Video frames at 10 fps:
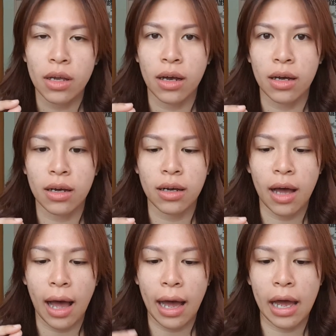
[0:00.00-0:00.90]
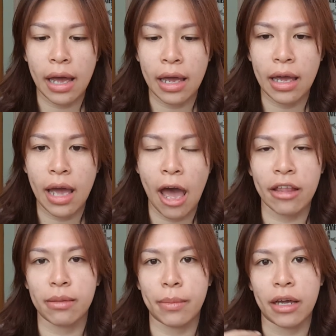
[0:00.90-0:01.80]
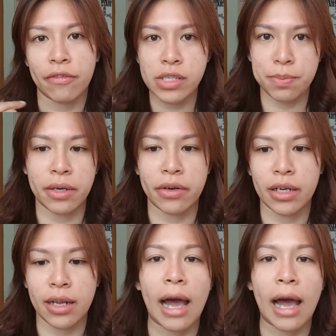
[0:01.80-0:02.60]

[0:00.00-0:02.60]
I had my first period.